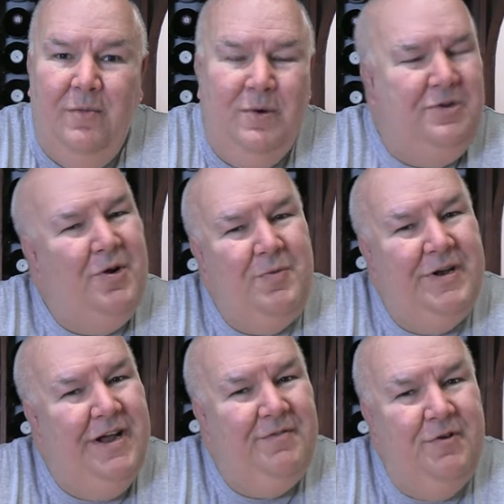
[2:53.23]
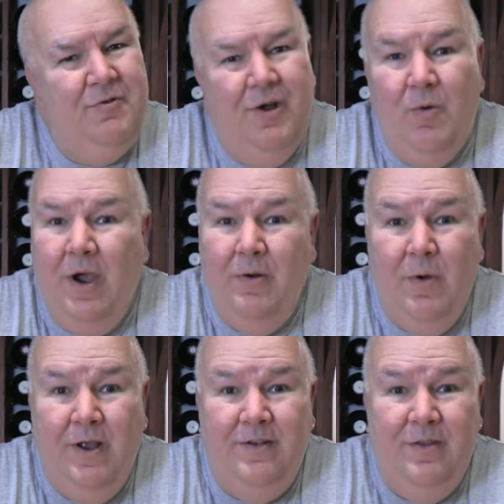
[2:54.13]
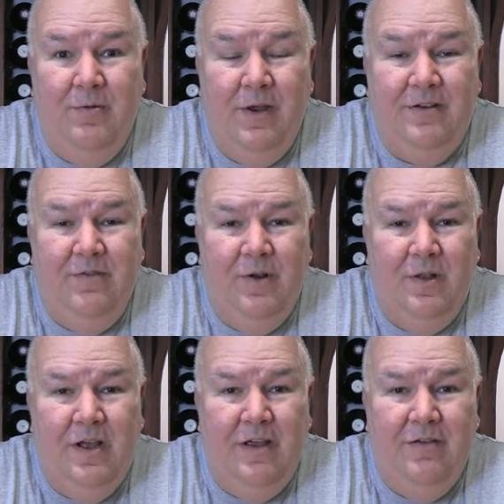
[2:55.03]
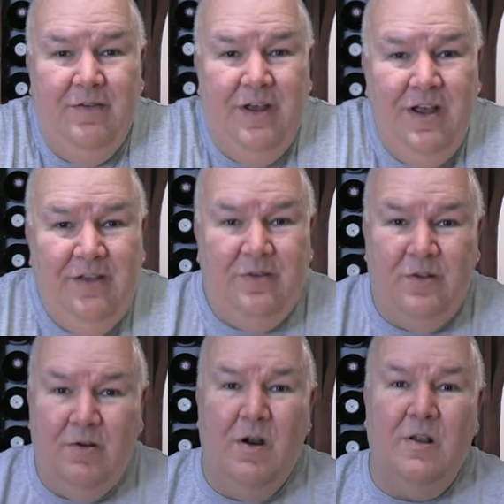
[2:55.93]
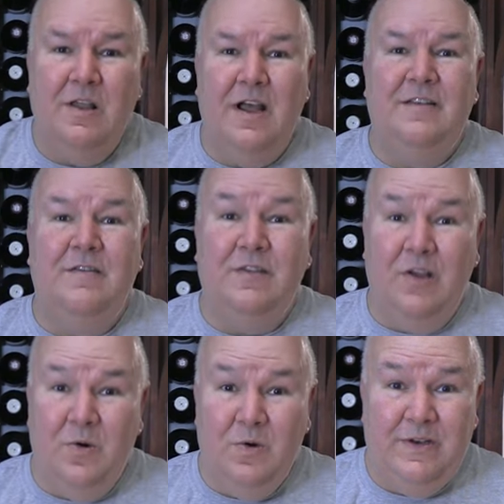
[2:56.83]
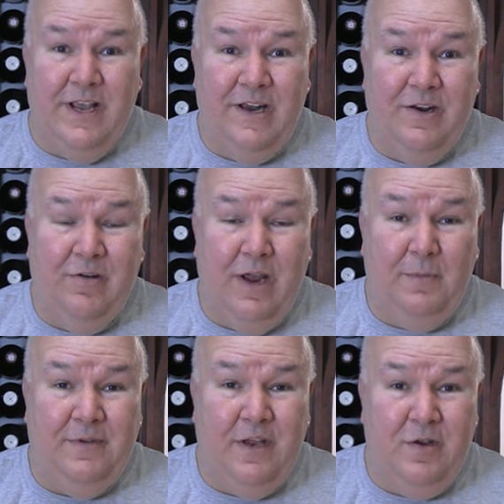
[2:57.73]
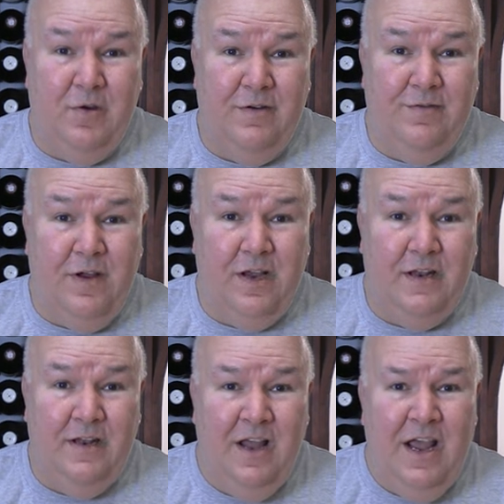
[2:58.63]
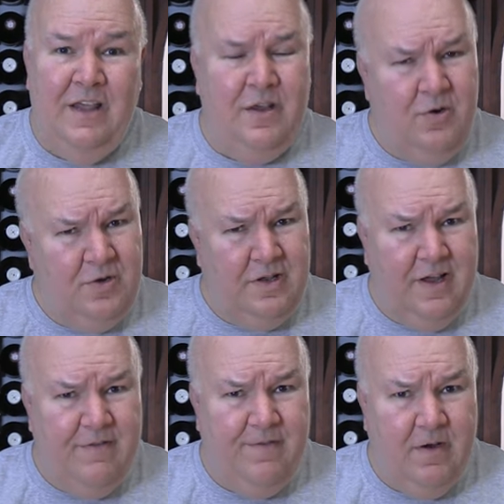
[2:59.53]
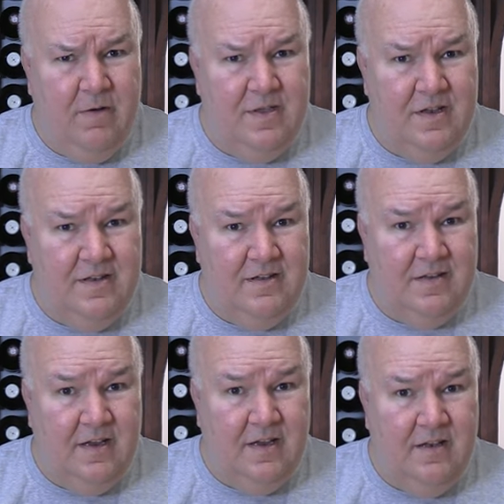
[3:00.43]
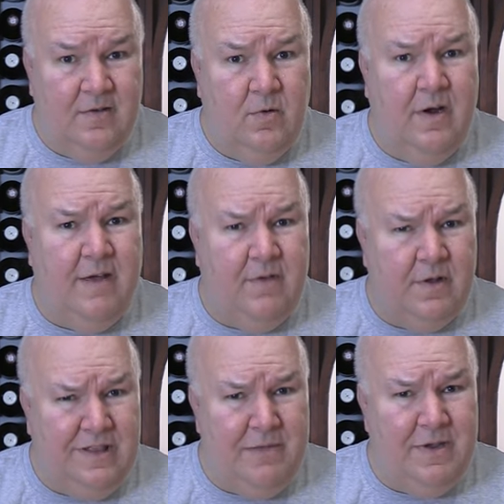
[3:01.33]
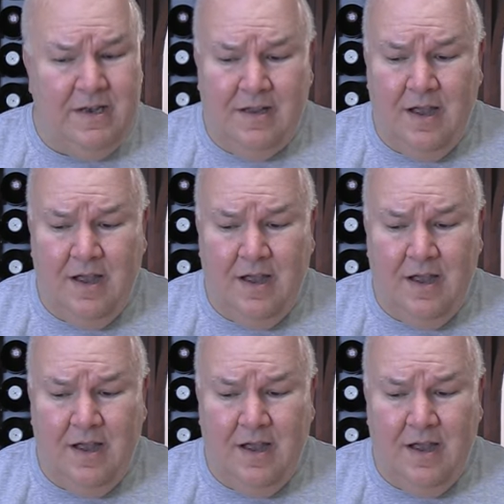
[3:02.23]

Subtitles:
But you don't want to have to drink white wines the rest of your life. So there are lots of low-tannin grapes that you can find that usually have very thin skins or have limited